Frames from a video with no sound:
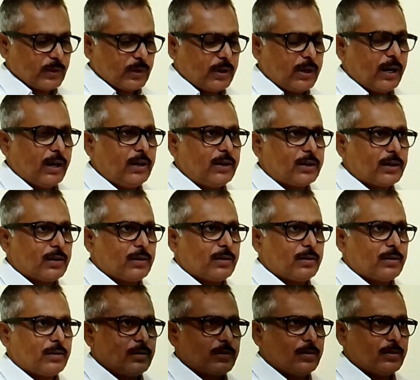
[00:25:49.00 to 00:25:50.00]
guilt
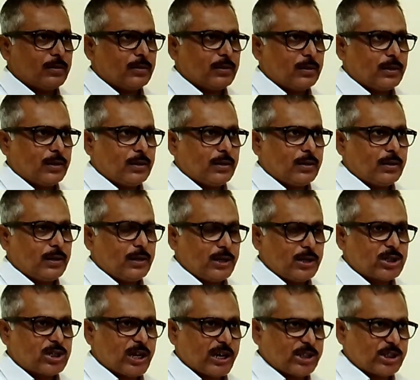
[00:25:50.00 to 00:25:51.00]

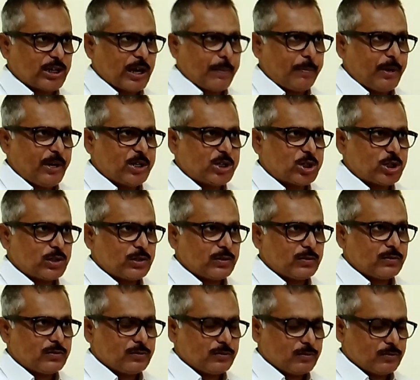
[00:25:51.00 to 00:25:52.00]
is established
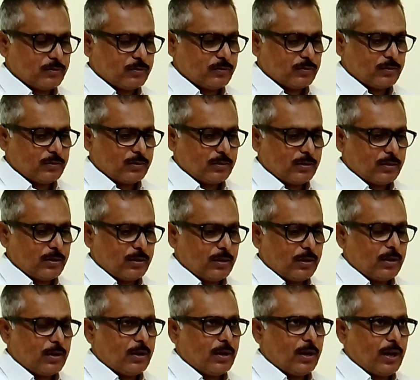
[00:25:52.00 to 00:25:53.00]

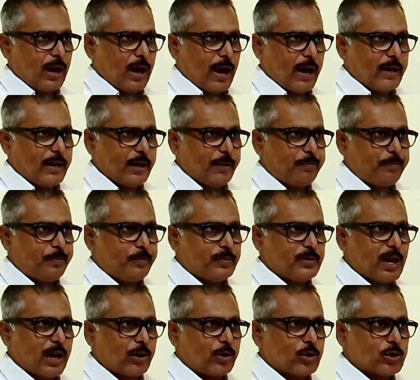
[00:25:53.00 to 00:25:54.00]
and if
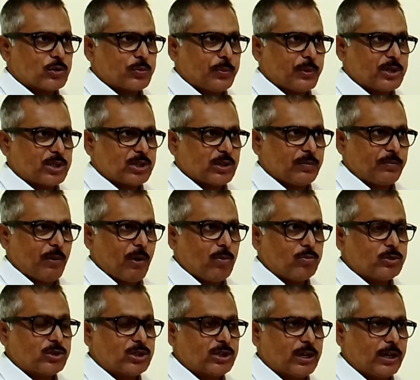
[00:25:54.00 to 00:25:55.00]
the accused person
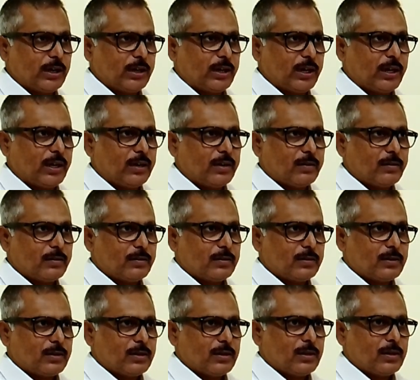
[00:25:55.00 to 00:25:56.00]
found guilty,
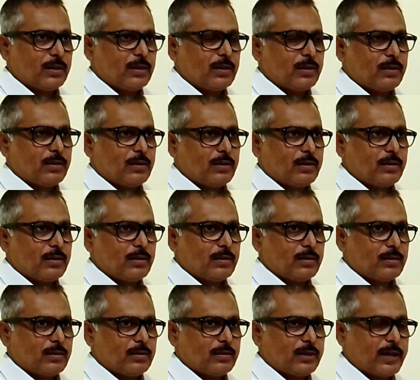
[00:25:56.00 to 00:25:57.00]

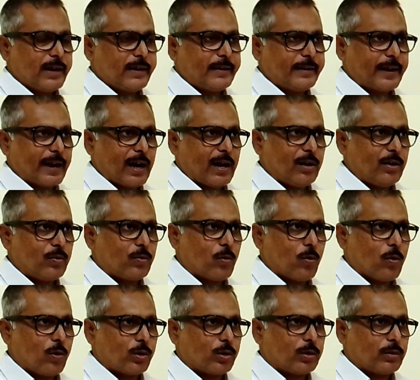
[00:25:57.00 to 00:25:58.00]
then trial
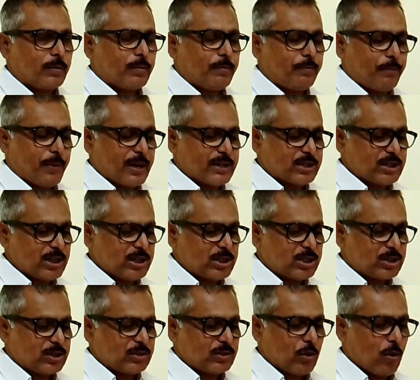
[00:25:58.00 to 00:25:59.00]
court
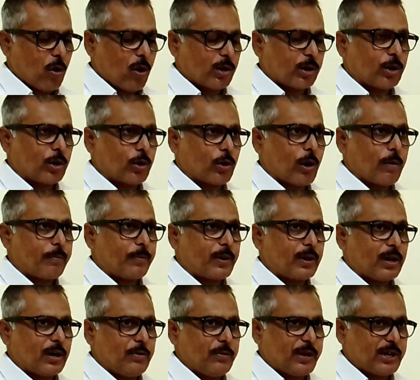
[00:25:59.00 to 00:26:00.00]
passes the order of
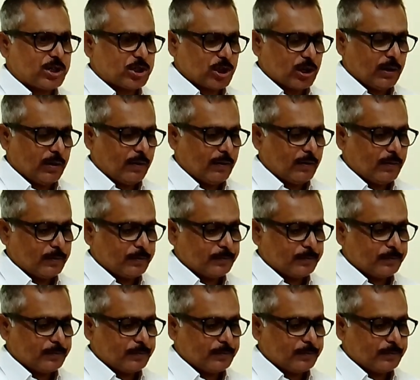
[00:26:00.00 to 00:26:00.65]
conviction.